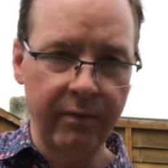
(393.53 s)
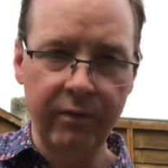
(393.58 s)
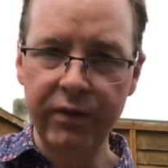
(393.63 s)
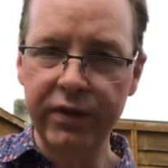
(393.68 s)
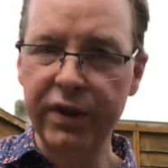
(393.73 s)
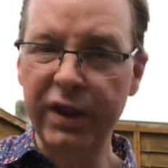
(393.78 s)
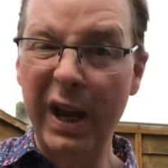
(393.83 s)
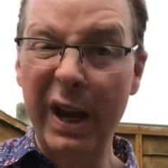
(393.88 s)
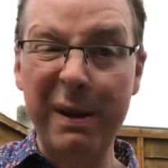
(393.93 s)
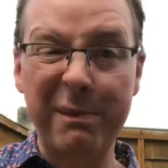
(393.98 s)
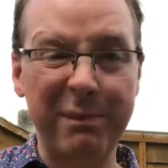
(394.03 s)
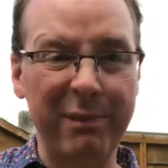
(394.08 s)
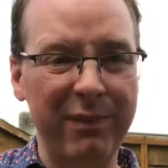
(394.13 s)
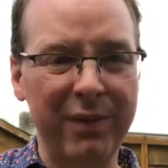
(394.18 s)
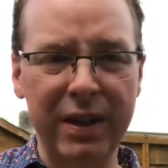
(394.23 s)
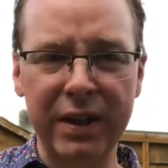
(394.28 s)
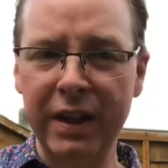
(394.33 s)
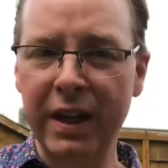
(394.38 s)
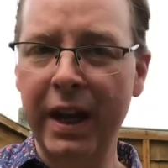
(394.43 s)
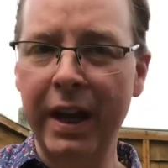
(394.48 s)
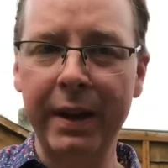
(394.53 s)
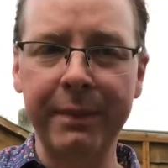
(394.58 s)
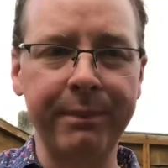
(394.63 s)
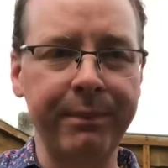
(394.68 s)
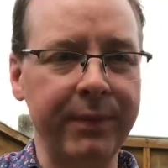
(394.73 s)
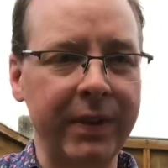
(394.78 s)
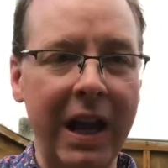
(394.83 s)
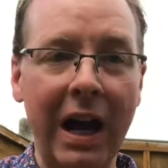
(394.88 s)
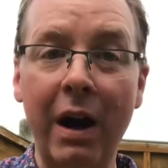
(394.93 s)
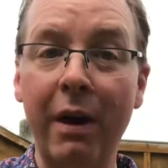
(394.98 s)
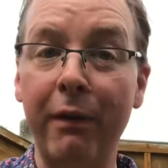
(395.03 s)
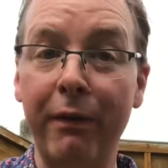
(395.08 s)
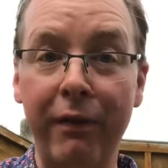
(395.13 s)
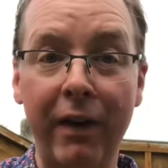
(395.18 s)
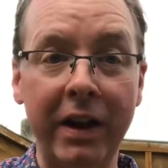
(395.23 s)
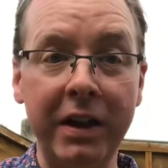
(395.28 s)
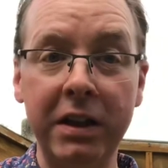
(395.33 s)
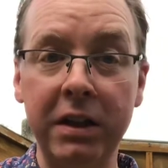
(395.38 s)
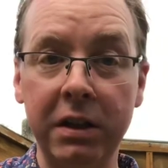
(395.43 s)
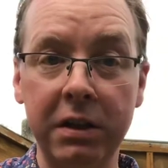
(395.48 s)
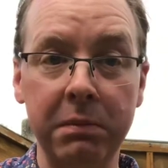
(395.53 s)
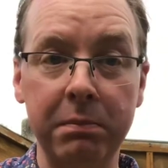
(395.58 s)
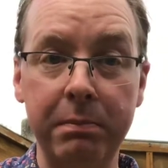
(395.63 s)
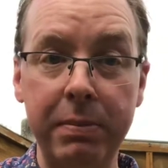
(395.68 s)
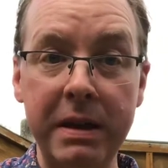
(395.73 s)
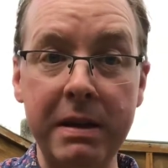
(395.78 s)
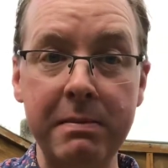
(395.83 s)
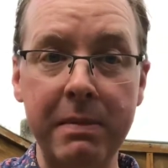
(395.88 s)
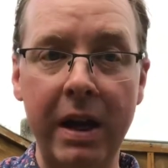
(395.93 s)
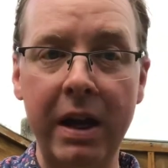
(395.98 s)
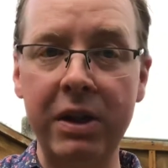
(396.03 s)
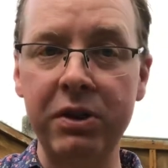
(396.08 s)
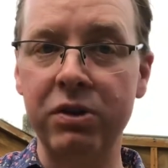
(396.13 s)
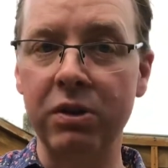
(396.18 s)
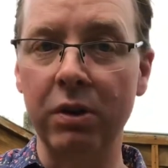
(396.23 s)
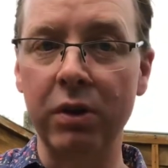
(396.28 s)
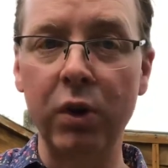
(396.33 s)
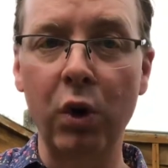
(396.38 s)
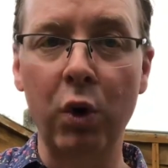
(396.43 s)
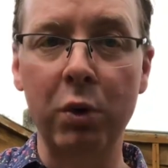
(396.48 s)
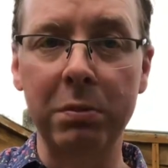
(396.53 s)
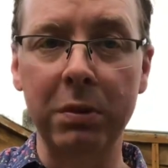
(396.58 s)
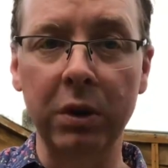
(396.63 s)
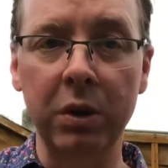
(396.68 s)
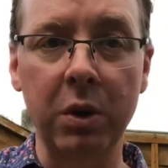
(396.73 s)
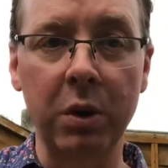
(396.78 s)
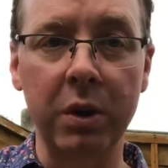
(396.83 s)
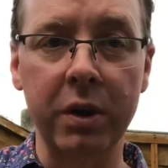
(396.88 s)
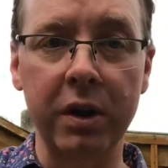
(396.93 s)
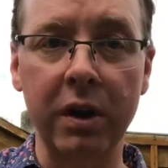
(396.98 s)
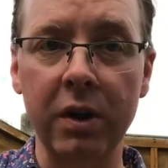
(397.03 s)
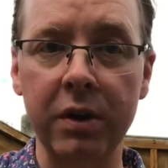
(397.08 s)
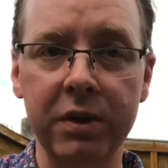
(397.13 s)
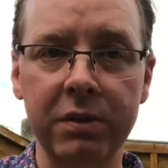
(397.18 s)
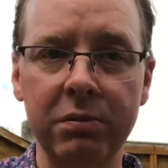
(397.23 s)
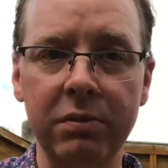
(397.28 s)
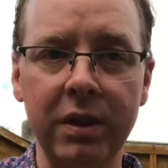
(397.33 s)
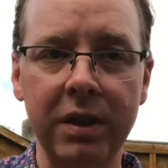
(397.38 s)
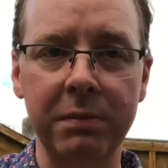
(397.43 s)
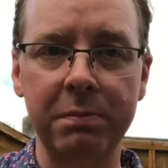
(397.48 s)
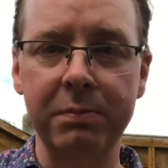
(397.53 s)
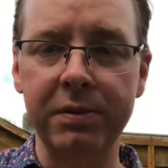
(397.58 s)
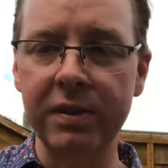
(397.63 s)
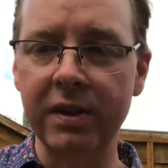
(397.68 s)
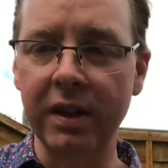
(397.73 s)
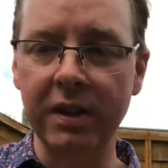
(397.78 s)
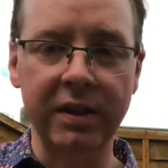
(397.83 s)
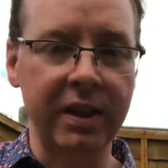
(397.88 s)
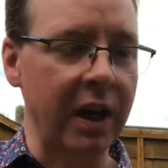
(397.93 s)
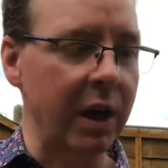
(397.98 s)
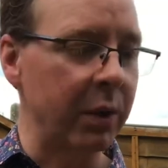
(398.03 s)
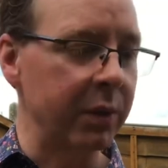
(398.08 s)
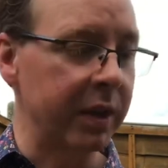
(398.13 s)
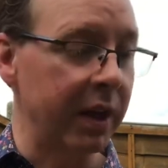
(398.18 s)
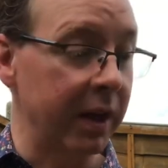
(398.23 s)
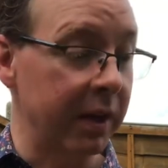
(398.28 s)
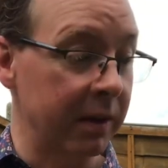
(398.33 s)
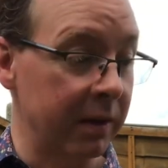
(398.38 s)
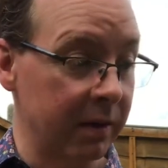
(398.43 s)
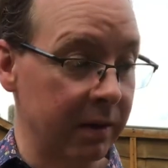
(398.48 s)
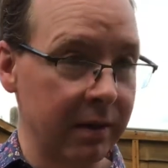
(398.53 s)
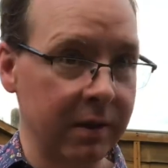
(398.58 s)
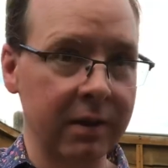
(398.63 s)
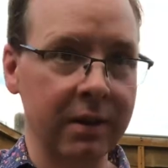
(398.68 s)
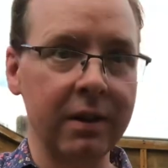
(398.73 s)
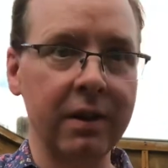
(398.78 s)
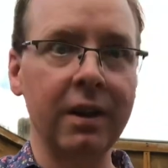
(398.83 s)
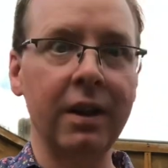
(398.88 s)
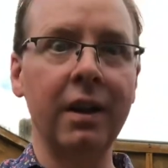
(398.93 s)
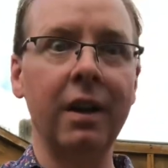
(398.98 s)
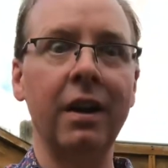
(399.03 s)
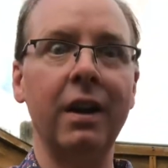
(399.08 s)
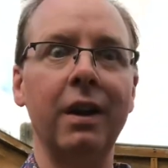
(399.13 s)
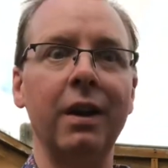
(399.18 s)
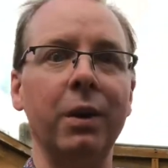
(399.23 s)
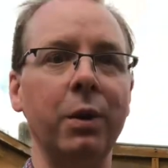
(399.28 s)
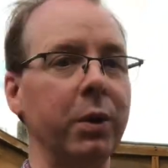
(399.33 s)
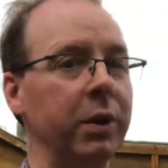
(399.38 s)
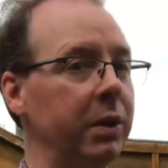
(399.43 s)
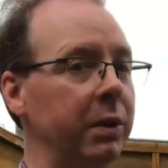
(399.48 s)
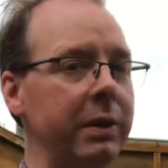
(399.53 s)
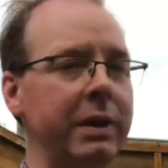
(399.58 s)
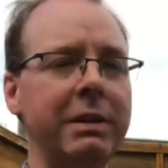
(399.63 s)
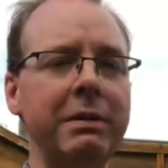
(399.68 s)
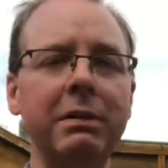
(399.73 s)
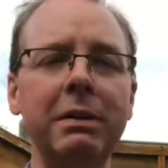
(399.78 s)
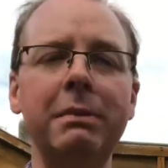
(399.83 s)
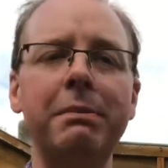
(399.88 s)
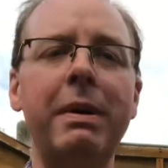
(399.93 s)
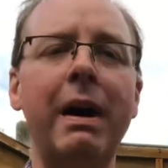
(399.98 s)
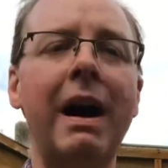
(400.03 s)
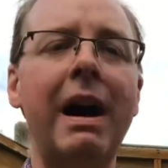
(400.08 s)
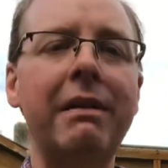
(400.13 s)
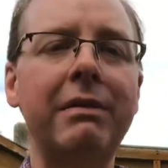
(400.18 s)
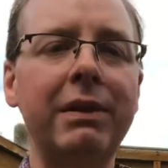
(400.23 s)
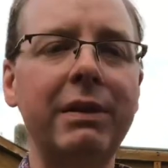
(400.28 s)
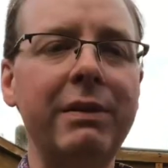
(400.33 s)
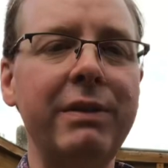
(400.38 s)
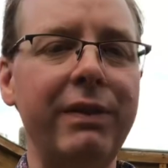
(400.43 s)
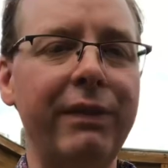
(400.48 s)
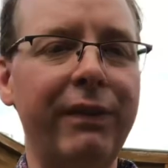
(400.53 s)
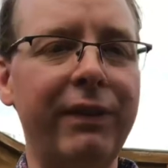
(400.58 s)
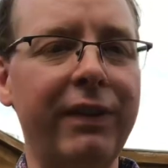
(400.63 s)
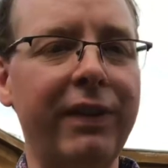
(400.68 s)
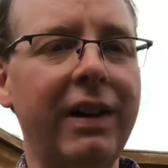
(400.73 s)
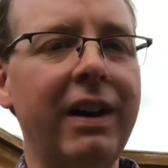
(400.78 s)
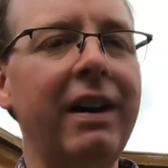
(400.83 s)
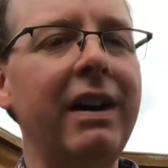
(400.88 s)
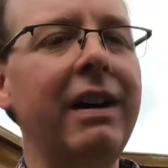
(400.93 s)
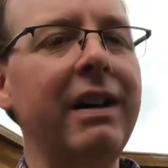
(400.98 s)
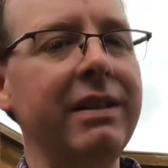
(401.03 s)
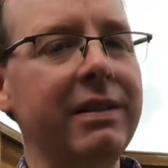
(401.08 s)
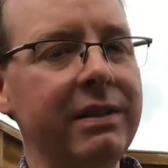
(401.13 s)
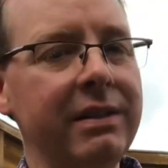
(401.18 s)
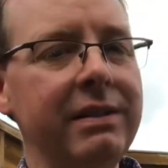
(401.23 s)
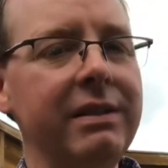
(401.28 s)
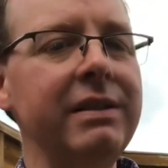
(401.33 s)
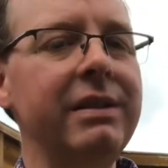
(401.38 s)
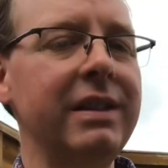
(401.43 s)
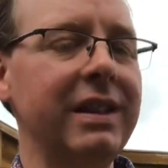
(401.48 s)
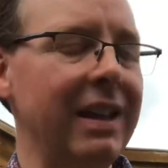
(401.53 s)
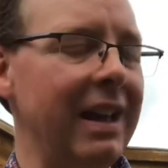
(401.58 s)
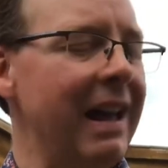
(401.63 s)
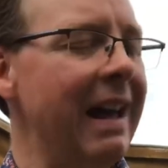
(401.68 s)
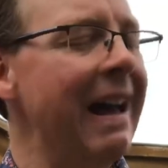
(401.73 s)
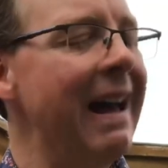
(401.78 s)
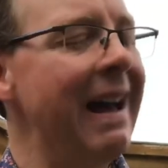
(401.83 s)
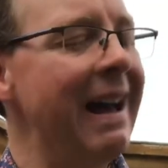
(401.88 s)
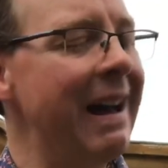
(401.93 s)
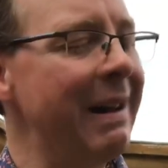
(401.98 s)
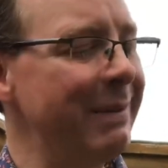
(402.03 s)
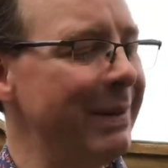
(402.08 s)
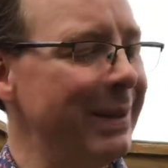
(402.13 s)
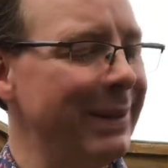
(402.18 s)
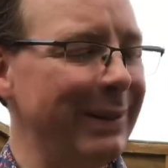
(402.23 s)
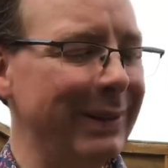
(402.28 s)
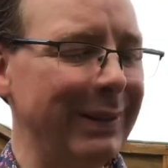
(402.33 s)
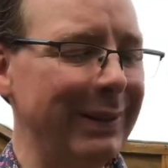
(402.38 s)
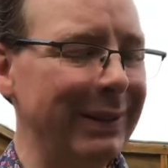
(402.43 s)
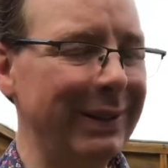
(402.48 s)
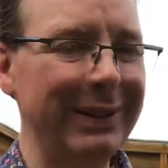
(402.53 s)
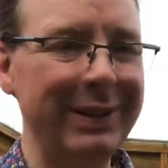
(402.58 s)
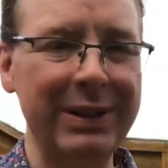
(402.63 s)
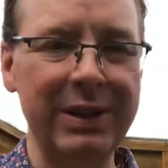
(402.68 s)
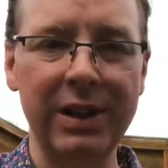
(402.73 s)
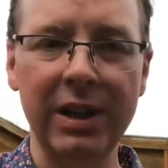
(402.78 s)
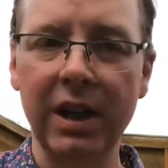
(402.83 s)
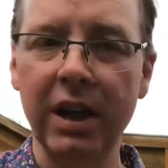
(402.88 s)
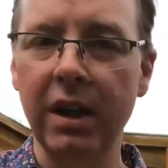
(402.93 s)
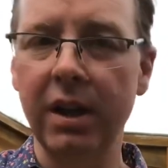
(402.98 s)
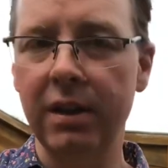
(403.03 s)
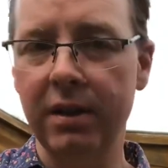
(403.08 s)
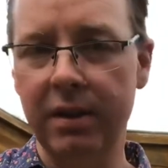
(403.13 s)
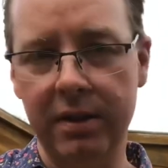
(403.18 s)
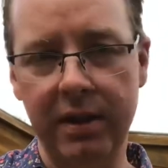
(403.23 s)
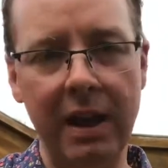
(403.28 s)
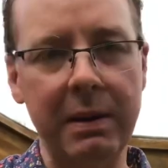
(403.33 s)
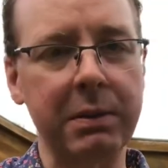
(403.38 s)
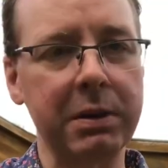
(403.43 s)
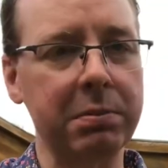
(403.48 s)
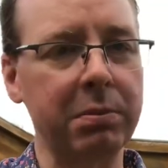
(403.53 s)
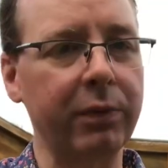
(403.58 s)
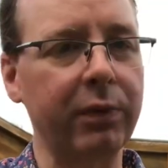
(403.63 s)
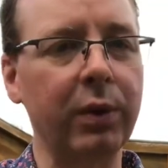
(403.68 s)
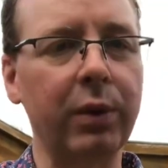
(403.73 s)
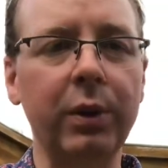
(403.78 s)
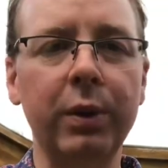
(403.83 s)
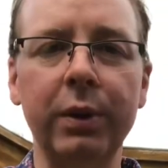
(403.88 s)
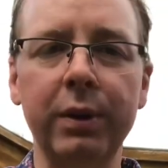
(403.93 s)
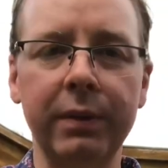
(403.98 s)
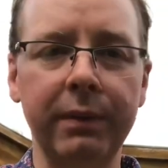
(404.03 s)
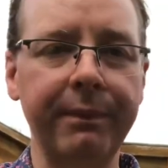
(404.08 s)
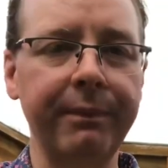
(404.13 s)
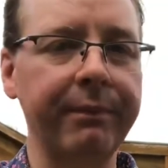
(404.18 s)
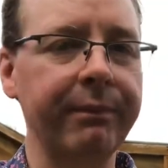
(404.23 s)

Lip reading: Same as again, now finally B major, normal chord and all this really sticks out then. You will borrow your father's carriage. Same as before.